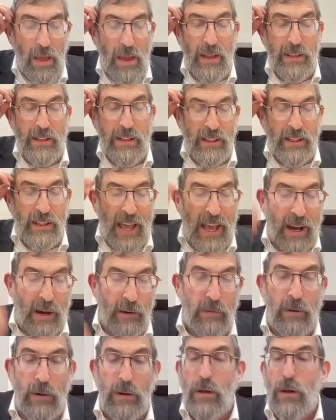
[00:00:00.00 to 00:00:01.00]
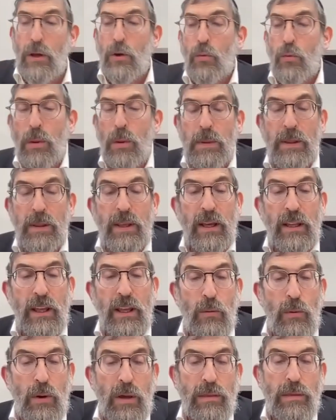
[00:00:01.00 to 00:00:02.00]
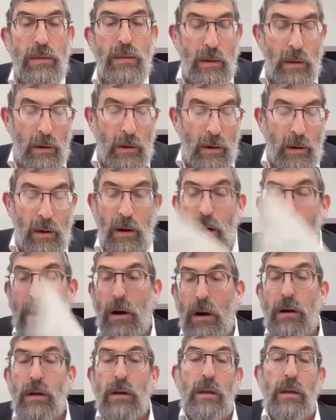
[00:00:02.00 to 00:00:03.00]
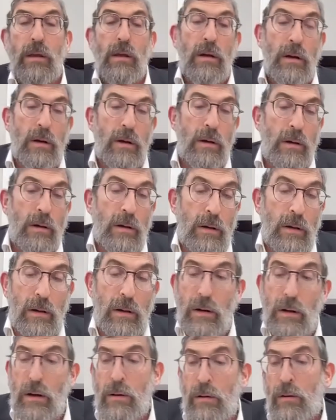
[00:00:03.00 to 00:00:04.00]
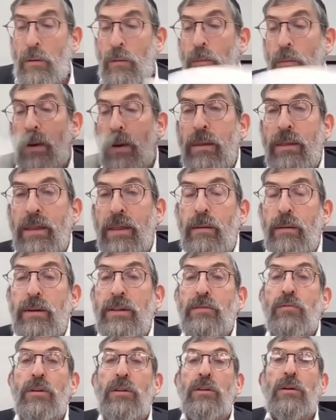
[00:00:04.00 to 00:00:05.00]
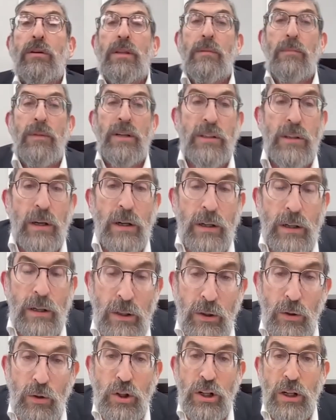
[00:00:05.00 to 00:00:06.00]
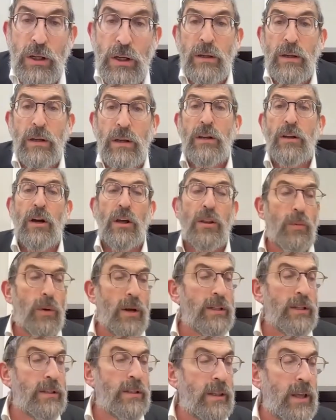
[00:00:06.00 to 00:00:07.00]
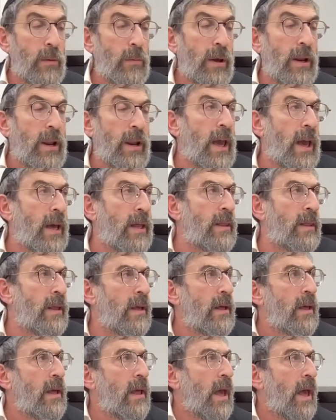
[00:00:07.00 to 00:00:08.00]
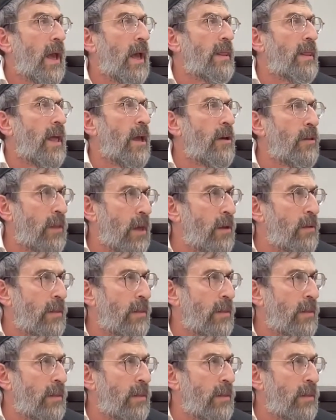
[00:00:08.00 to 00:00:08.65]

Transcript: Until now, we've been dealing with where there was a kedushin. In other words, they went ahead and they